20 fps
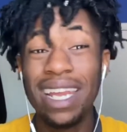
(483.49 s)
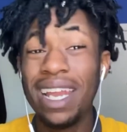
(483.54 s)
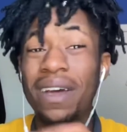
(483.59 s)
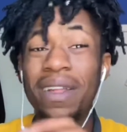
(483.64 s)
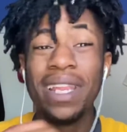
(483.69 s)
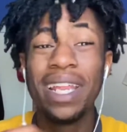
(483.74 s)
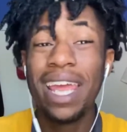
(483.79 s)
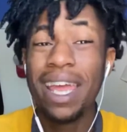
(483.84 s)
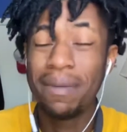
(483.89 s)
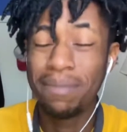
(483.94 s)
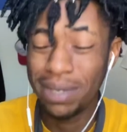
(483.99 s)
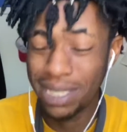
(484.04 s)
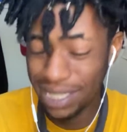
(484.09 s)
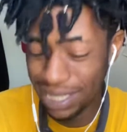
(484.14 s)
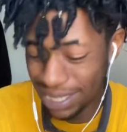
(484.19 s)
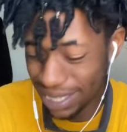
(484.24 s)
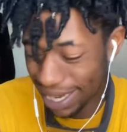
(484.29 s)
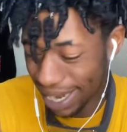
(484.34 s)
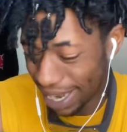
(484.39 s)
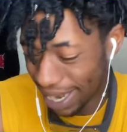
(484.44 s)
Not only that, but
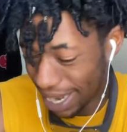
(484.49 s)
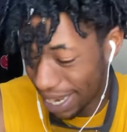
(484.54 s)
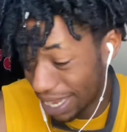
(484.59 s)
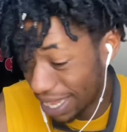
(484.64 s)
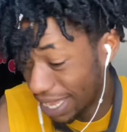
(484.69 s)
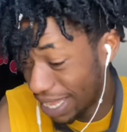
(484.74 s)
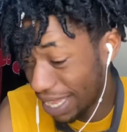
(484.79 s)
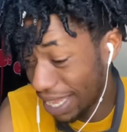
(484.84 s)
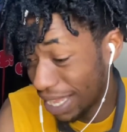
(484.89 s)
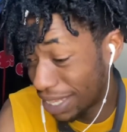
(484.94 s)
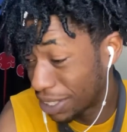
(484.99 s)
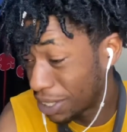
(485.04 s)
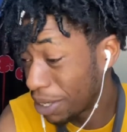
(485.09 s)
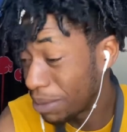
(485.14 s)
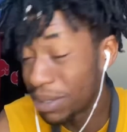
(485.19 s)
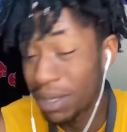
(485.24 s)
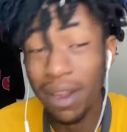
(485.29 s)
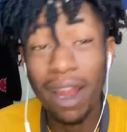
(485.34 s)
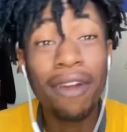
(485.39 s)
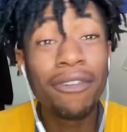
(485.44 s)
just like, in
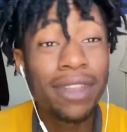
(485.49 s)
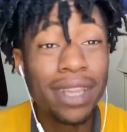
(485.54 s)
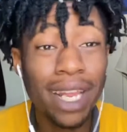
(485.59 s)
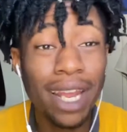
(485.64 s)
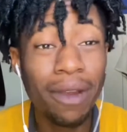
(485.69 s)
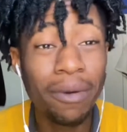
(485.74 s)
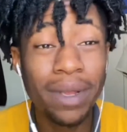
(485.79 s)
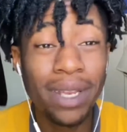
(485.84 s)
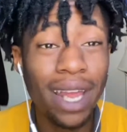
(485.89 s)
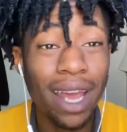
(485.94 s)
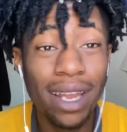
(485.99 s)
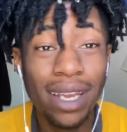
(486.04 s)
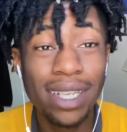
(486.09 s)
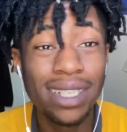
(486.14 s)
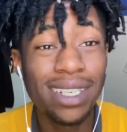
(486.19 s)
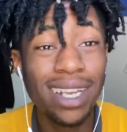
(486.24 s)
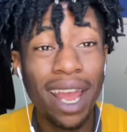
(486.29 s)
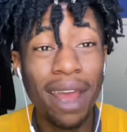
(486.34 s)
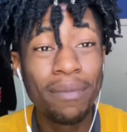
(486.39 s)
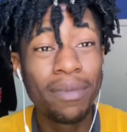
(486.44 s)
terms of everything that went down
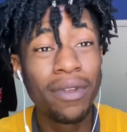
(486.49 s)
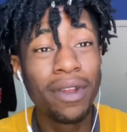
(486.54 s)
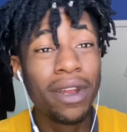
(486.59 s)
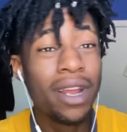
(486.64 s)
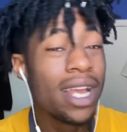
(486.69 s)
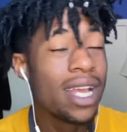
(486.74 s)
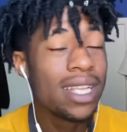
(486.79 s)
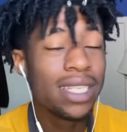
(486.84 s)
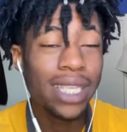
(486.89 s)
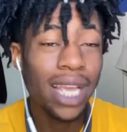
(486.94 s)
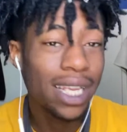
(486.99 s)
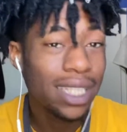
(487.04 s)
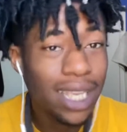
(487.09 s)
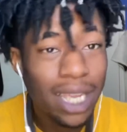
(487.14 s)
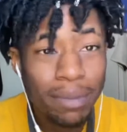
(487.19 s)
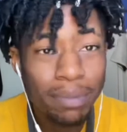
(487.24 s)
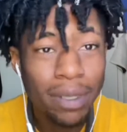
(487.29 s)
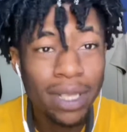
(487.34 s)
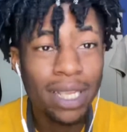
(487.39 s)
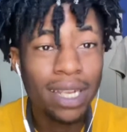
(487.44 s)
this chapter,
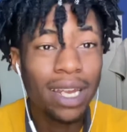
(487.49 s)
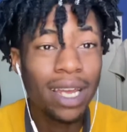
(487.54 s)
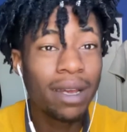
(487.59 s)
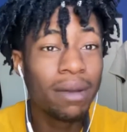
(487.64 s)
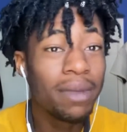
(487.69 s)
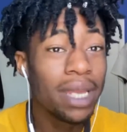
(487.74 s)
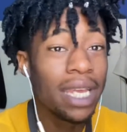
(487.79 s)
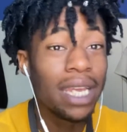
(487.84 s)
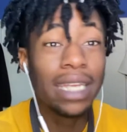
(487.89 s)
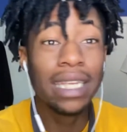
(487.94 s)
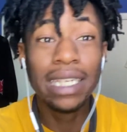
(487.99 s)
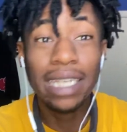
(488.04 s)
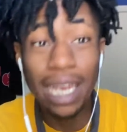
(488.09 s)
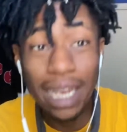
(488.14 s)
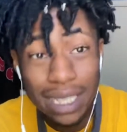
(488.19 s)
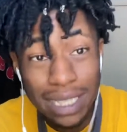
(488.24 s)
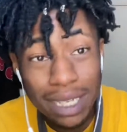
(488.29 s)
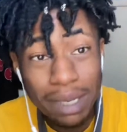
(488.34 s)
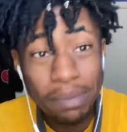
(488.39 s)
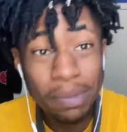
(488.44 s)
Sasuke pulling up,
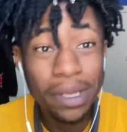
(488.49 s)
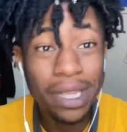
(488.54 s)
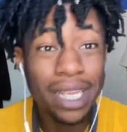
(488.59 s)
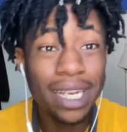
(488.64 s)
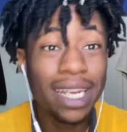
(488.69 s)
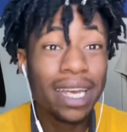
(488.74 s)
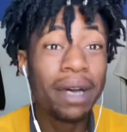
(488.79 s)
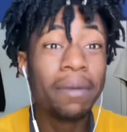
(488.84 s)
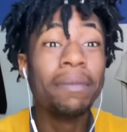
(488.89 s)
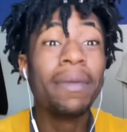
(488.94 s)
Delta pulling up,